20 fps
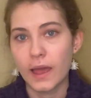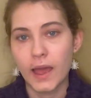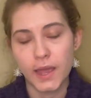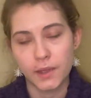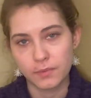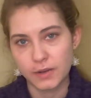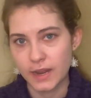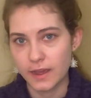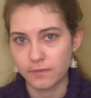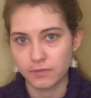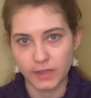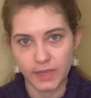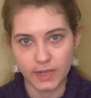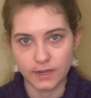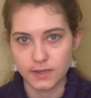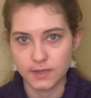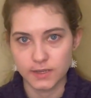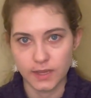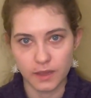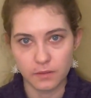I would have late
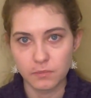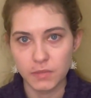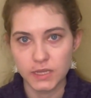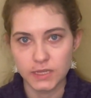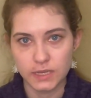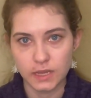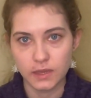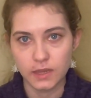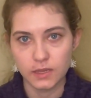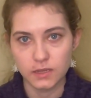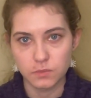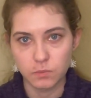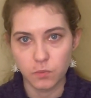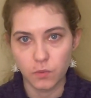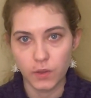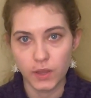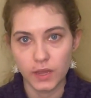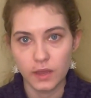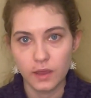assignments at this point.